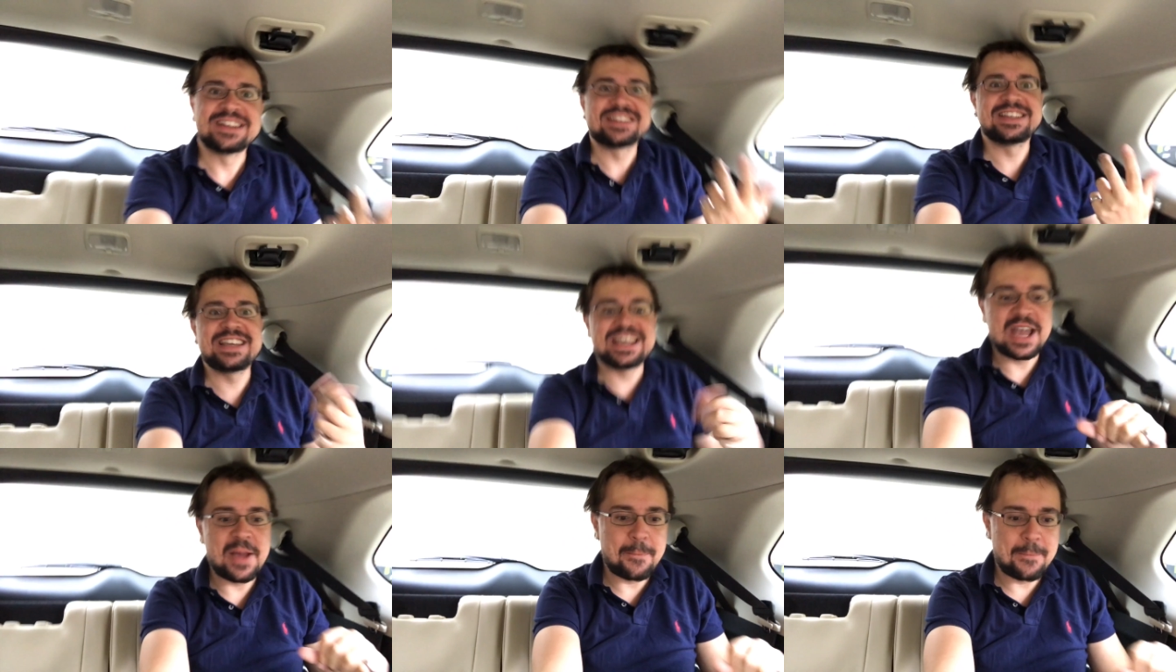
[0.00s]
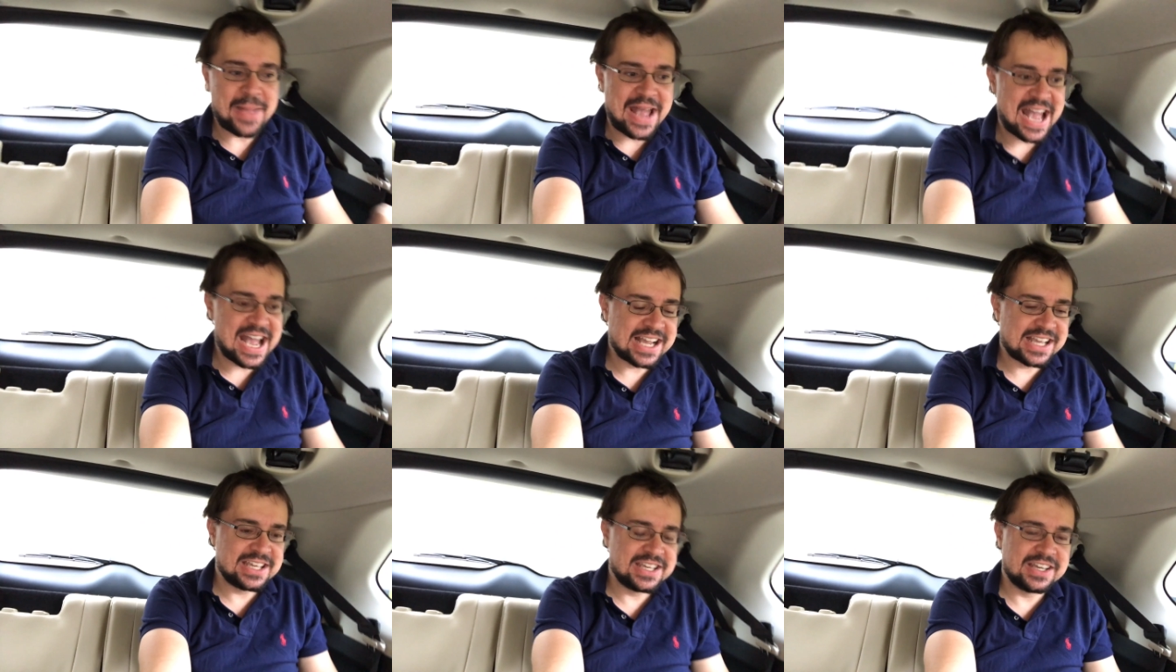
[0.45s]
to get
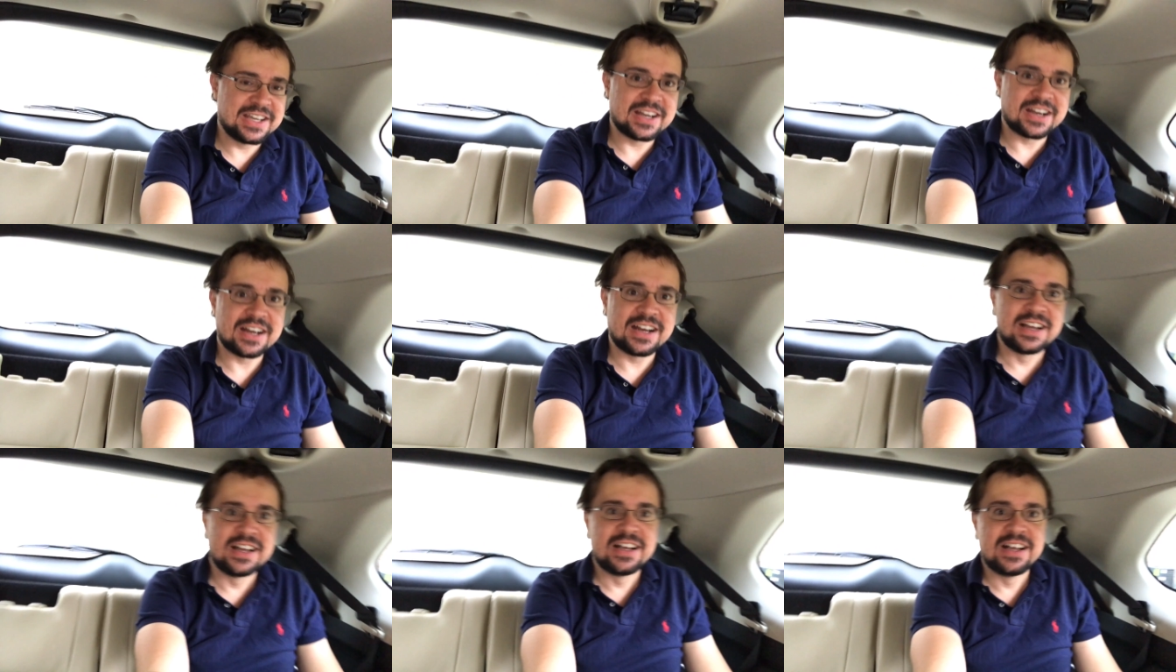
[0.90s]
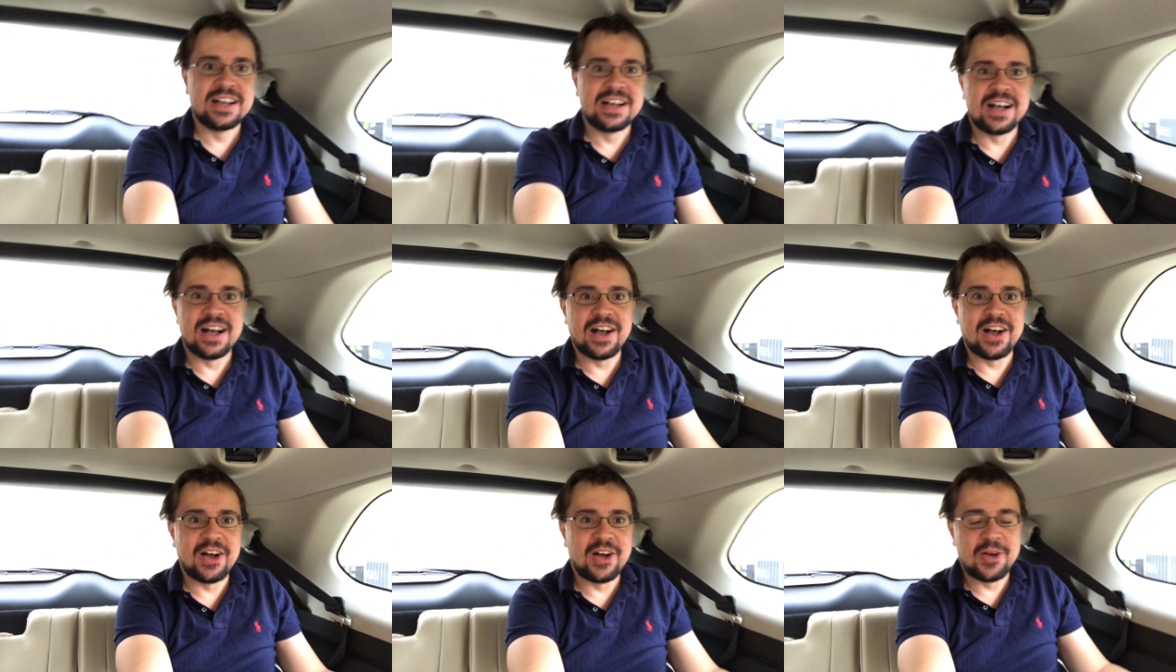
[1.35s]
back here.
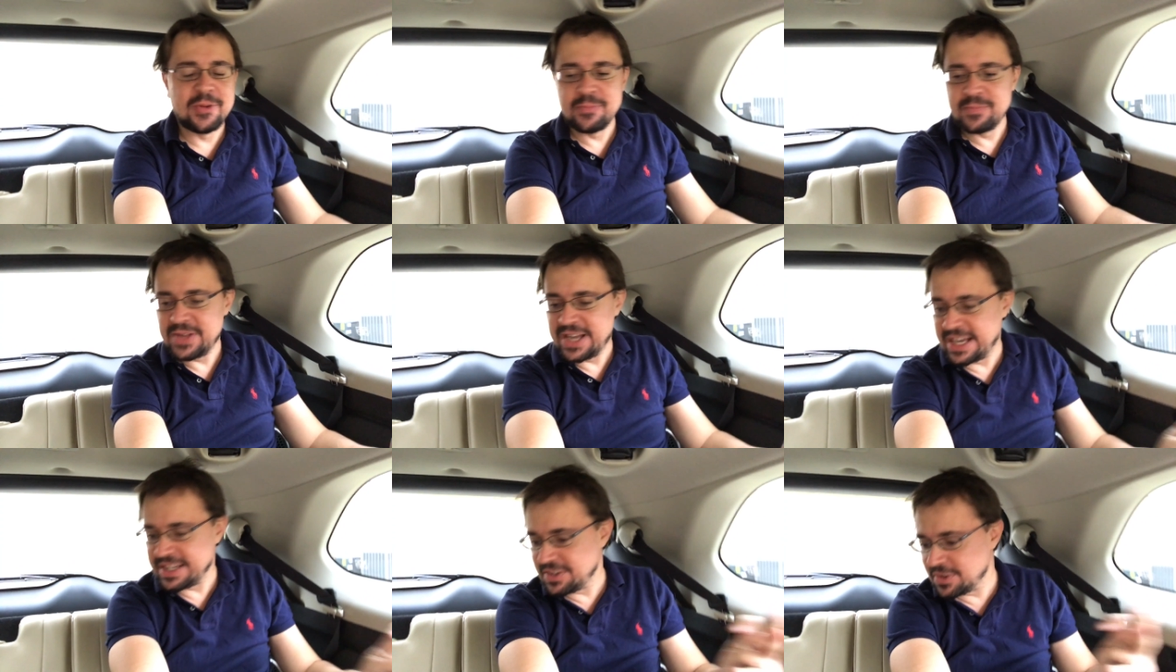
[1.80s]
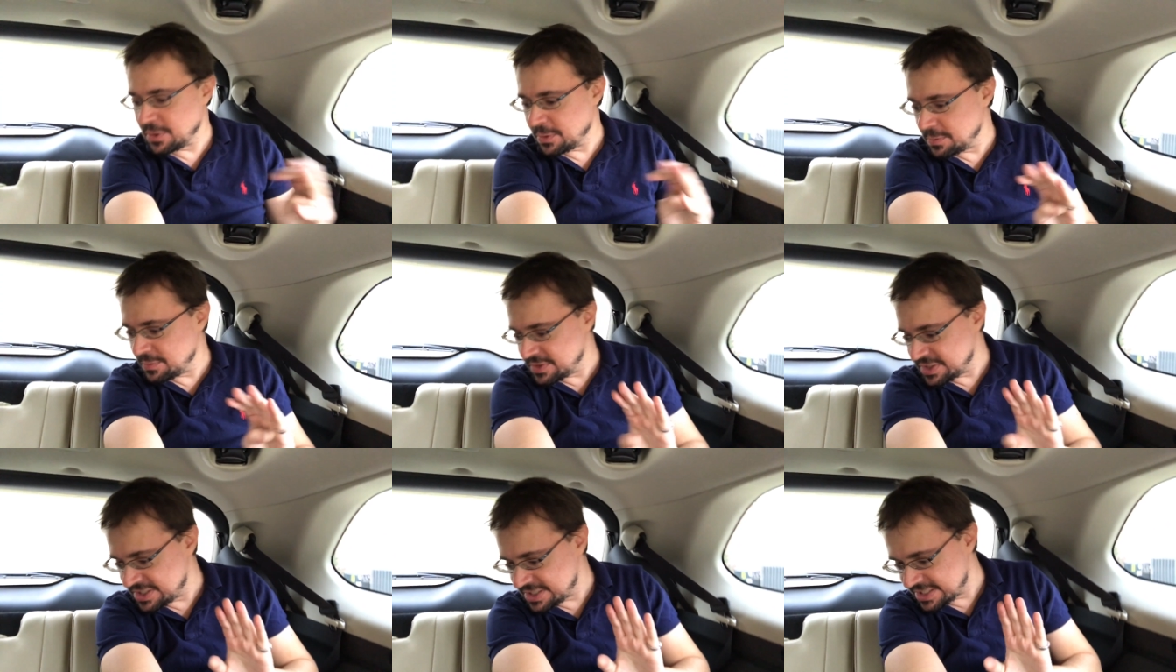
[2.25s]
I don't
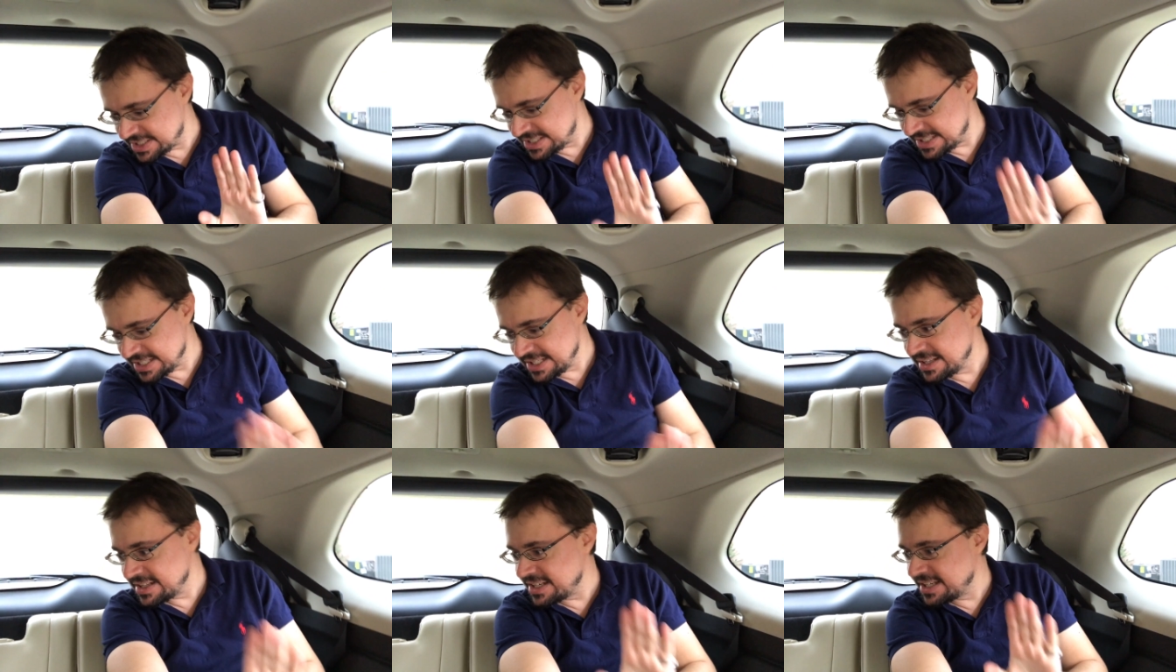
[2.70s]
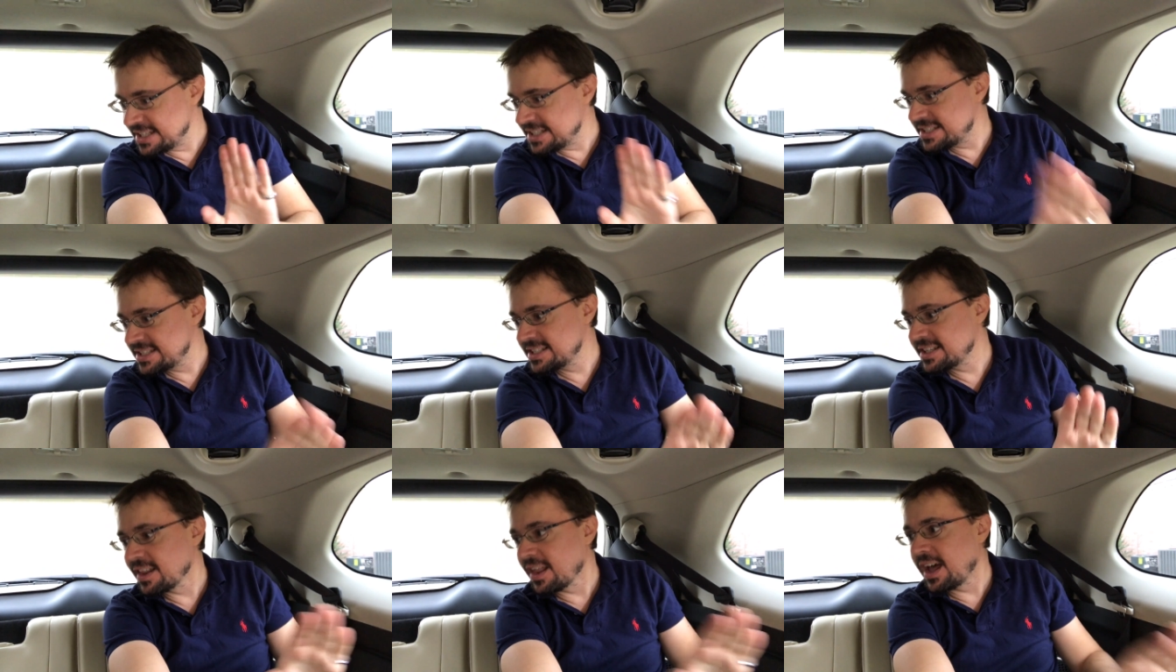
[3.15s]
see that it
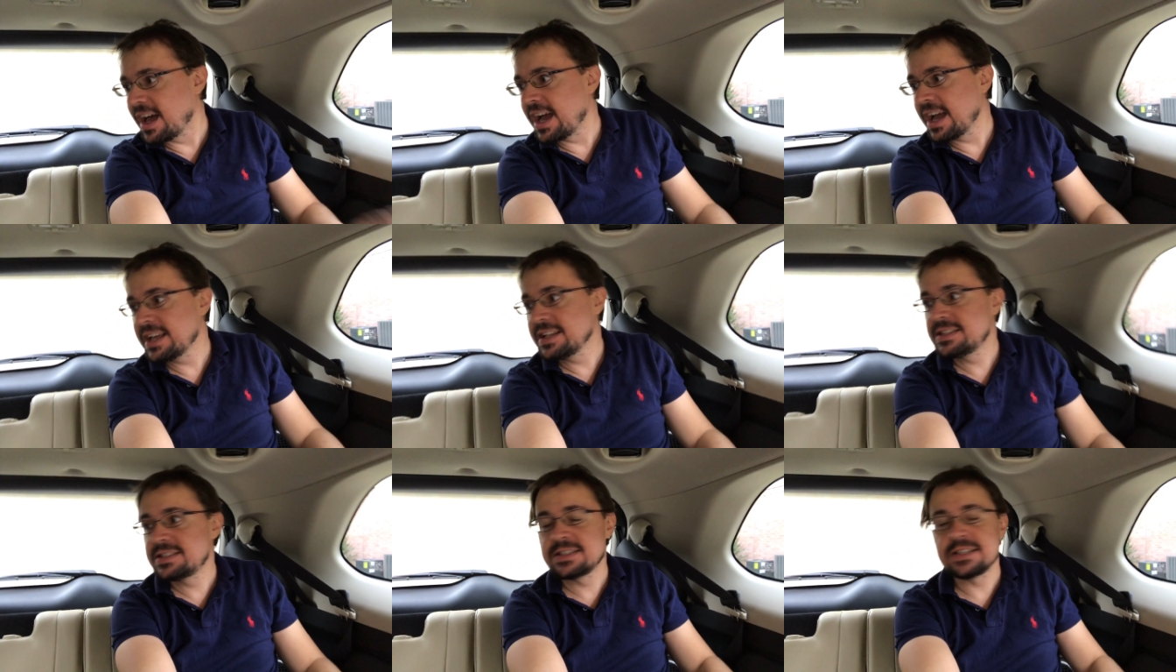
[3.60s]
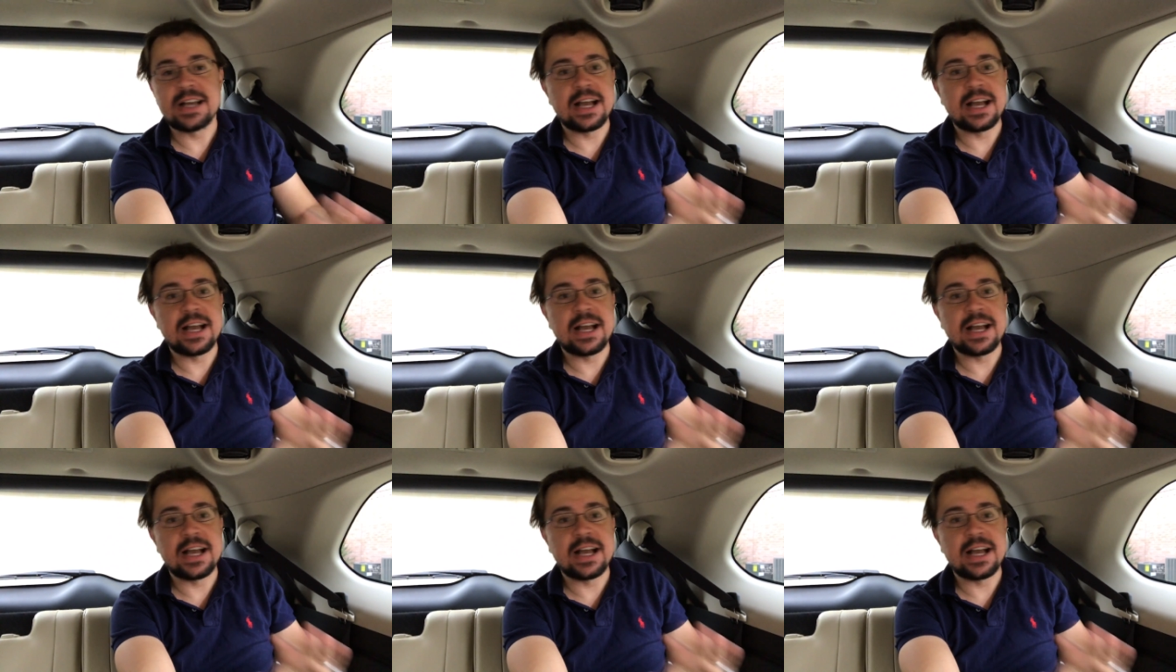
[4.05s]
slides.